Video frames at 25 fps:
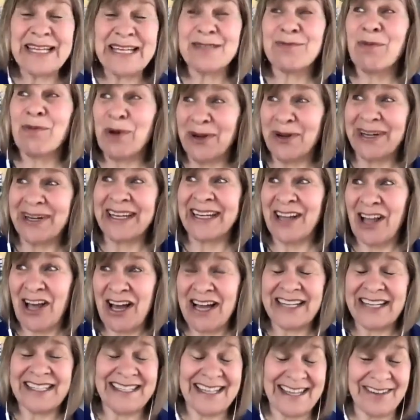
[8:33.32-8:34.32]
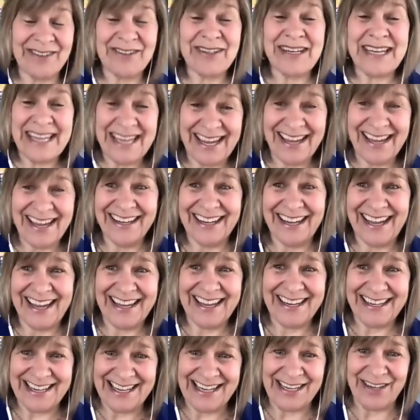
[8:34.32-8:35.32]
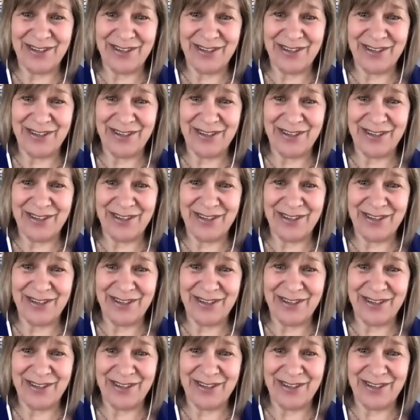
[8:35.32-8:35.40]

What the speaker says: we're in lockdown yet again here.